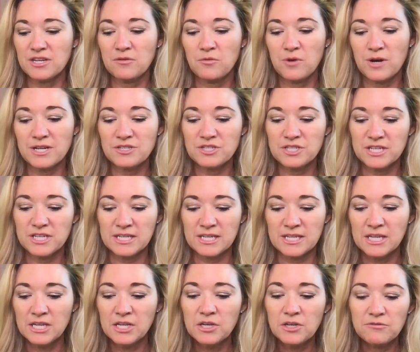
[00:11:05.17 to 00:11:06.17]
and watching
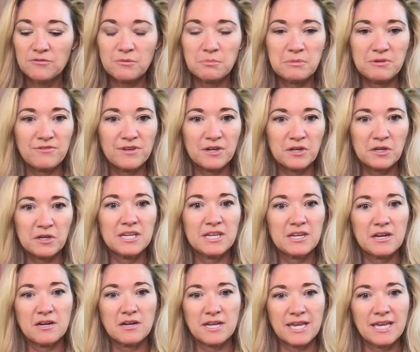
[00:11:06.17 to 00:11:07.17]
from a very
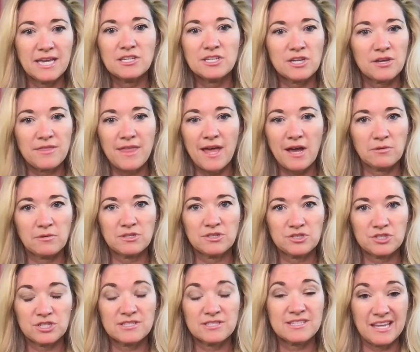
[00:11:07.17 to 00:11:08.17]
young age how that was
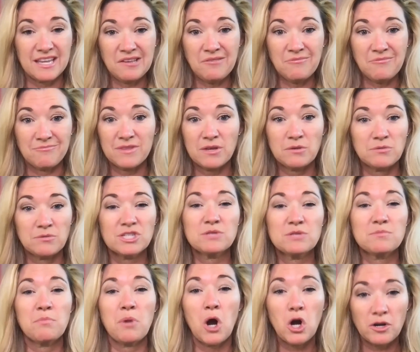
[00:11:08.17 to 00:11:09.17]
just him. That was
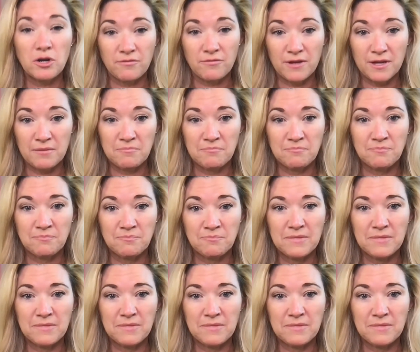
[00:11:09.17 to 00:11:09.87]
just part of him.